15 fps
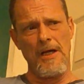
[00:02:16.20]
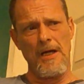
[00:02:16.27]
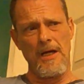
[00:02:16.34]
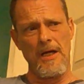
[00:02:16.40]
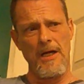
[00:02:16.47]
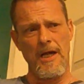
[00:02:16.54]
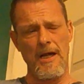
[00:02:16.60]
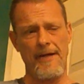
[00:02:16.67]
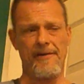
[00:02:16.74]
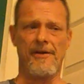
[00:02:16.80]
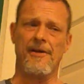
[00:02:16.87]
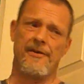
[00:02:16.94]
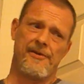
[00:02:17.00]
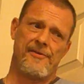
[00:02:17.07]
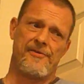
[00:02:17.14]
I don't
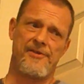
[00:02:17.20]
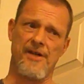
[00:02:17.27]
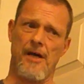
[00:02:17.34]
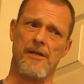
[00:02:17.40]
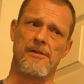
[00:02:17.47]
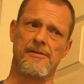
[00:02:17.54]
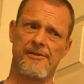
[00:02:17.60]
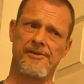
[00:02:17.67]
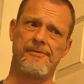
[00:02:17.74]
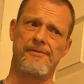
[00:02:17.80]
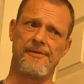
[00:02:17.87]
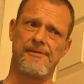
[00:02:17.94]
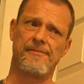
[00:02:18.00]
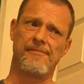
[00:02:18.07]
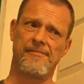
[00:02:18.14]
know, he was young, he was
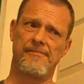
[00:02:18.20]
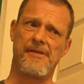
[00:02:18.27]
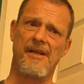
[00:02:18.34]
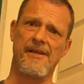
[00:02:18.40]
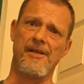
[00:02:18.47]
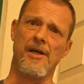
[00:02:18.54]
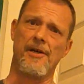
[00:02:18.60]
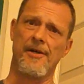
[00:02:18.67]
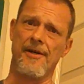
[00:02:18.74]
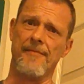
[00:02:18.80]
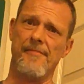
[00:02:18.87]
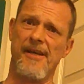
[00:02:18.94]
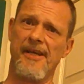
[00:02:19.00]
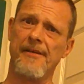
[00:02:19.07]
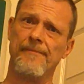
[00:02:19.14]
probably younger than
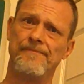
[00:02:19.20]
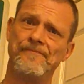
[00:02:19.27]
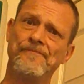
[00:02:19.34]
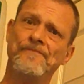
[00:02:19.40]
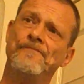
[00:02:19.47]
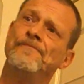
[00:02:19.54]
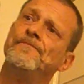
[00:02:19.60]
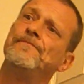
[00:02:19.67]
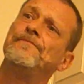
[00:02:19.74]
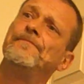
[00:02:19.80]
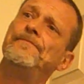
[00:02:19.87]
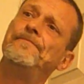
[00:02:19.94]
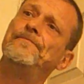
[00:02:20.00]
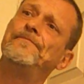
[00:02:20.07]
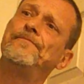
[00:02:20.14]
me.
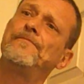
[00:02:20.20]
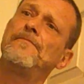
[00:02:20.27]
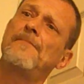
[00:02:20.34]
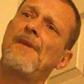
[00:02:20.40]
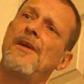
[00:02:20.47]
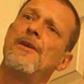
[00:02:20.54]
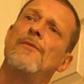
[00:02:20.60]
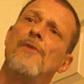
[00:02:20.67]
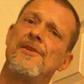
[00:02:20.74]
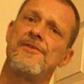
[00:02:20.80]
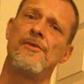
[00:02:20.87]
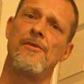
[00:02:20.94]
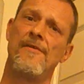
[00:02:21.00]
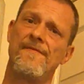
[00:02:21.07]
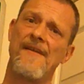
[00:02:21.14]
He wasn't
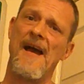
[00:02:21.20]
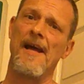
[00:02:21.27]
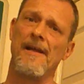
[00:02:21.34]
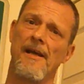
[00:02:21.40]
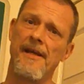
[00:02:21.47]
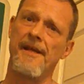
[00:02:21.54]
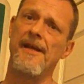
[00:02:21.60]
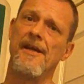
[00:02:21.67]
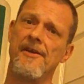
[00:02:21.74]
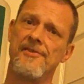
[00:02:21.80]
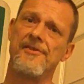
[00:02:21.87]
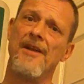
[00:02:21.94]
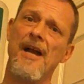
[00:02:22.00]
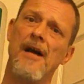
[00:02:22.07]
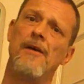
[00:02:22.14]
all fat like he is
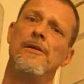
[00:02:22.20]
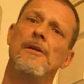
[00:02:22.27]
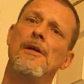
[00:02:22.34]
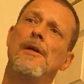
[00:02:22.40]
now,